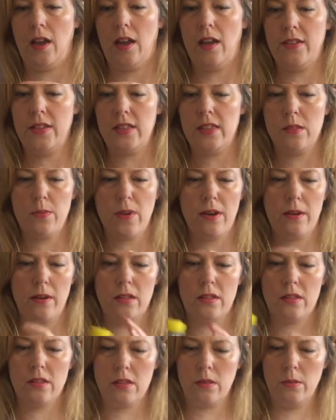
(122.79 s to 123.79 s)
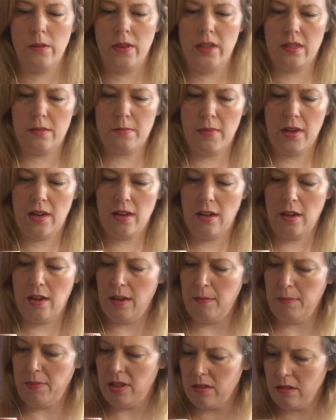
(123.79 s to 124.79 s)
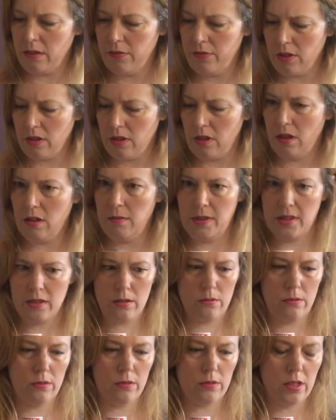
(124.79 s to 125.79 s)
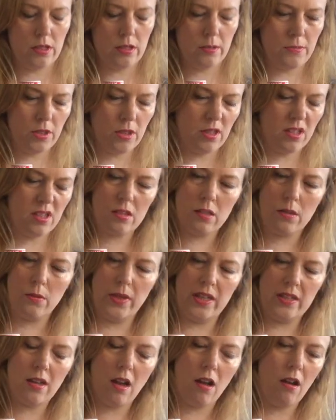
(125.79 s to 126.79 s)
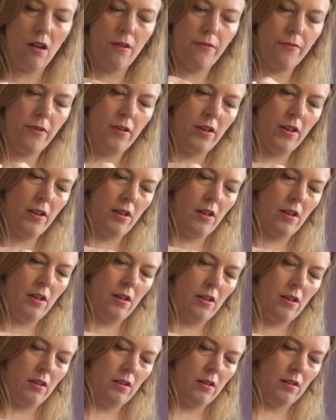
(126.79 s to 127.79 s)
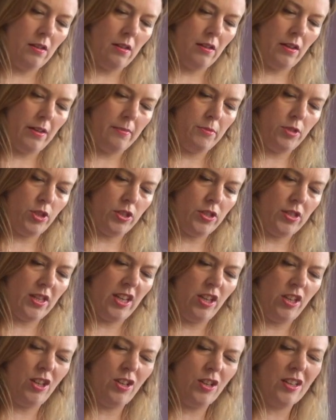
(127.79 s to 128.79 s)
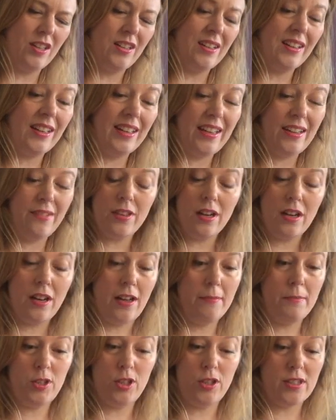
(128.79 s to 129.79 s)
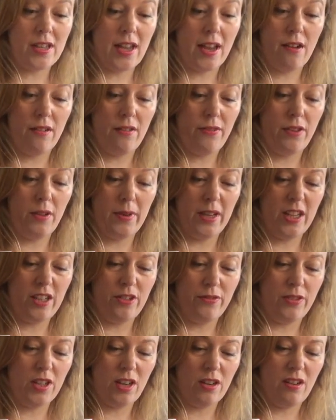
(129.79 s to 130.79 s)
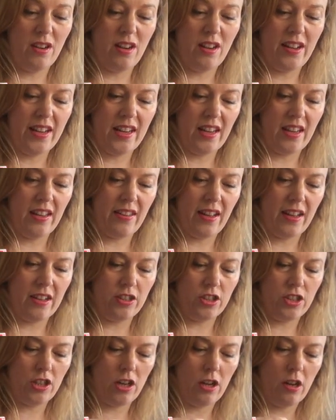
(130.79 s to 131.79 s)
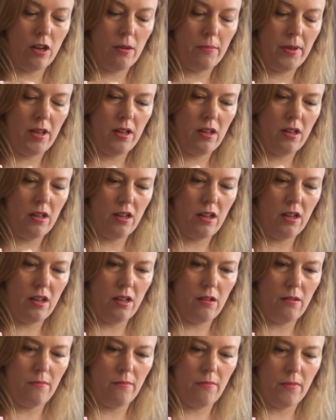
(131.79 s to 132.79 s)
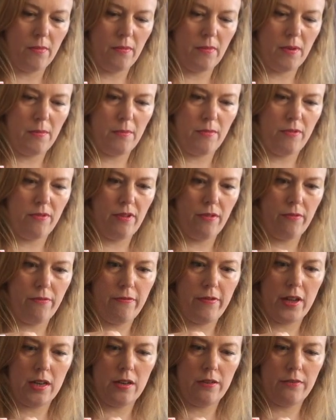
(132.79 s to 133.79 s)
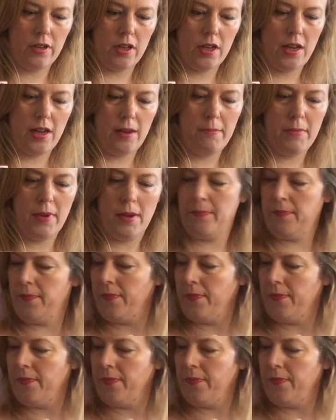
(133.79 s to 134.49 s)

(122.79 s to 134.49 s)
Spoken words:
and this is where I'm going to squeeze my lime in, so I've just cut them into quarters and just squeeze half lime juice in. You can leave the lime juice out if you wish, if you don't like it that sharp. I'm a real fan of lime.